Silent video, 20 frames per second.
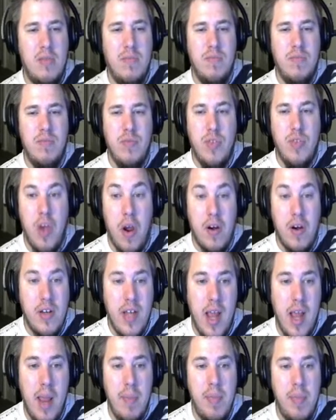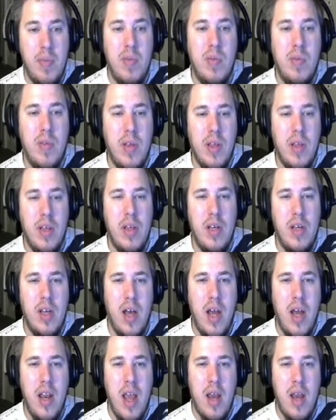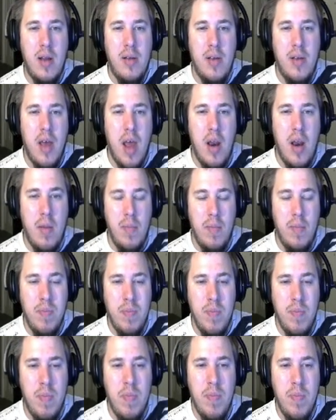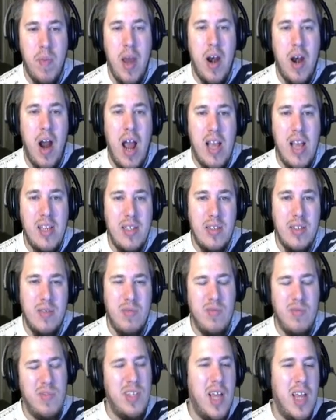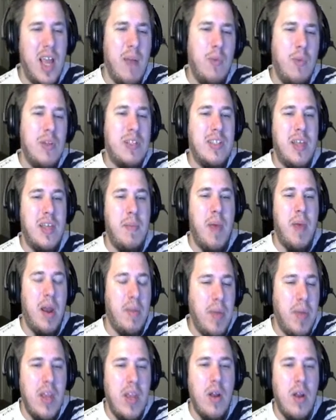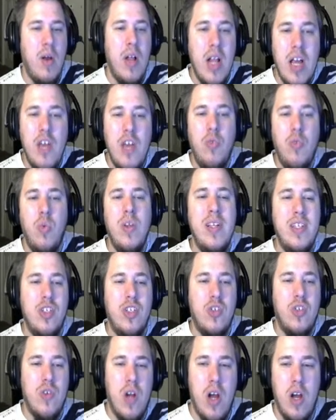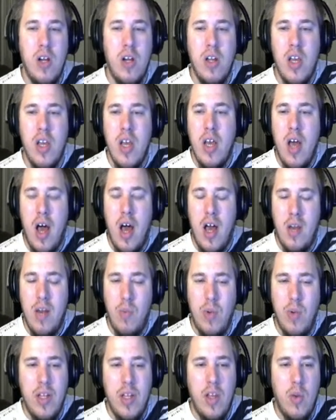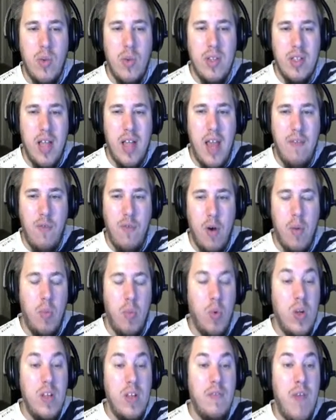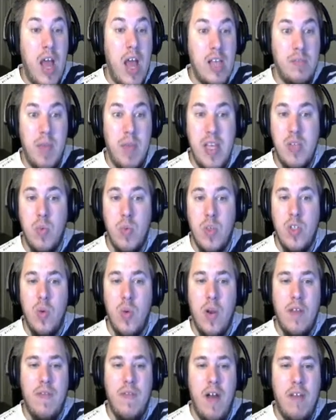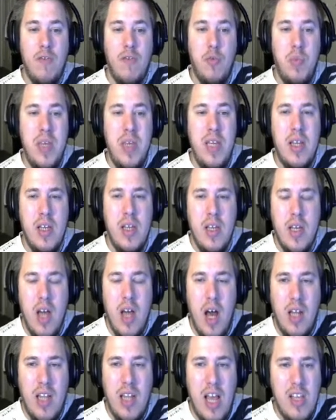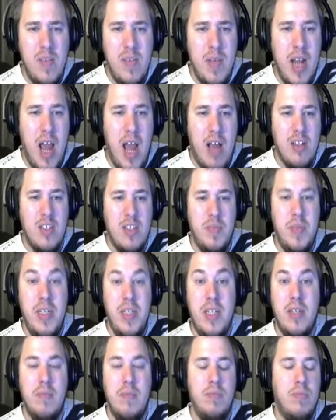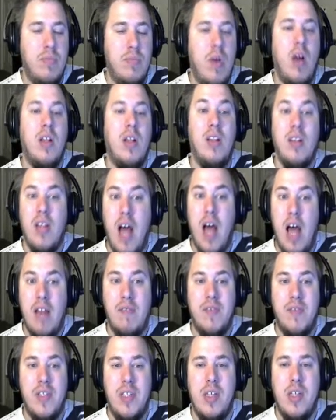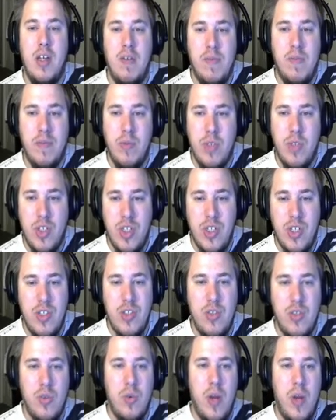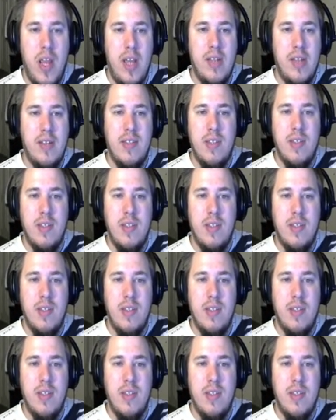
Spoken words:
Dark type, and a better, I wouldn't say better, but he's really strong, really good with Life Orb, really fast, base 125 speed, allows me to outspeed a lot of stuff, which is great.